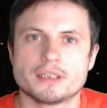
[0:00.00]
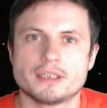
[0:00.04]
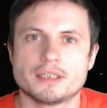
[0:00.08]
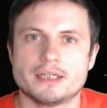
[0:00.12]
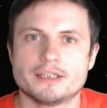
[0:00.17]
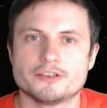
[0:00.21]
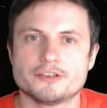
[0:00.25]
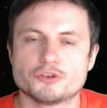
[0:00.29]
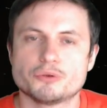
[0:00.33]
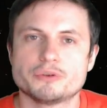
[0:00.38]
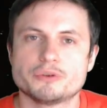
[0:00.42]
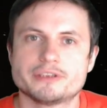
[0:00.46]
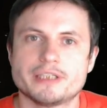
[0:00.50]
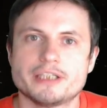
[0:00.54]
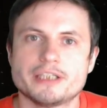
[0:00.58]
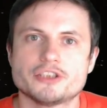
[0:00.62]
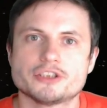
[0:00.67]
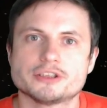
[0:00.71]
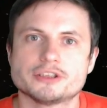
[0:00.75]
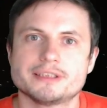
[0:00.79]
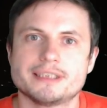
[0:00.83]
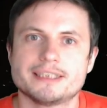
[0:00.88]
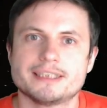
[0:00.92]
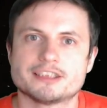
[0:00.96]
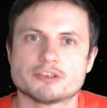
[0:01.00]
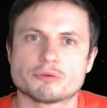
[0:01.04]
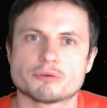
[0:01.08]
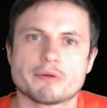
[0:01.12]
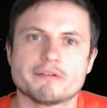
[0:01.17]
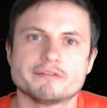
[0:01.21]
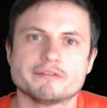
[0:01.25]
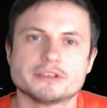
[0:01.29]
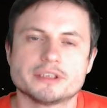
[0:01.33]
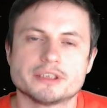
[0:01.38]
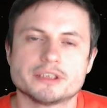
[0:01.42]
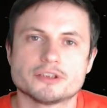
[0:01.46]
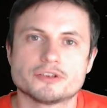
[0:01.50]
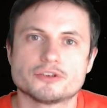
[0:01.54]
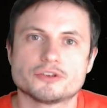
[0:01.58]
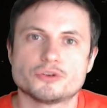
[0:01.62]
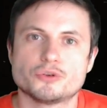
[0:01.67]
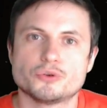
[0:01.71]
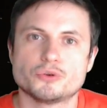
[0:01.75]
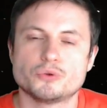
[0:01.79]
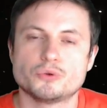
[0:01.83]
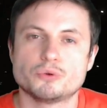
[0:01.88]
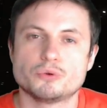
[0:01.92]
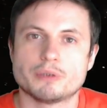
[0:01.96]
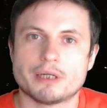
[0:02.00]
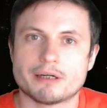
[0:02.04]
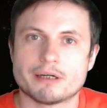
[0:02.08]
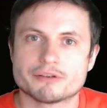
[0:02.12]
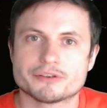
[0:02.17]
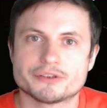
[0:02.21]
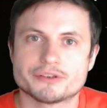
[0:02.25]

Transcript: And so essentially it's equivalent to our